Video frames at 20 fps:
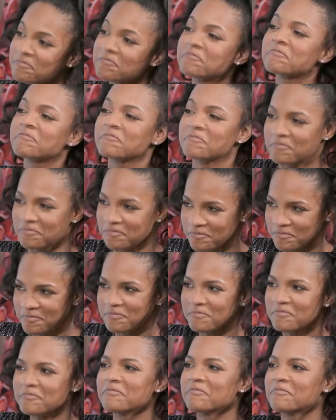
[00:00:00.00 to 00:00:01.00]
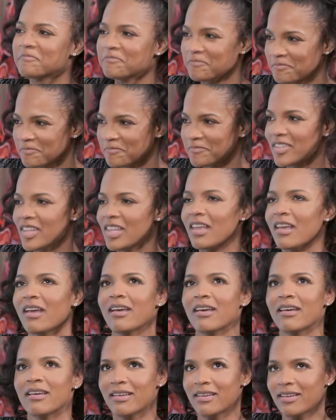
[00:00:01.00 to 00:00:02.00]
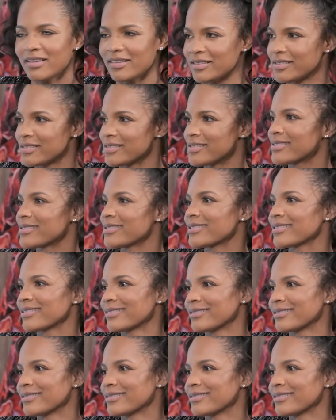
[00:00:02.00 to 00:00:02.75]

like top 40 trap, make people feel good, and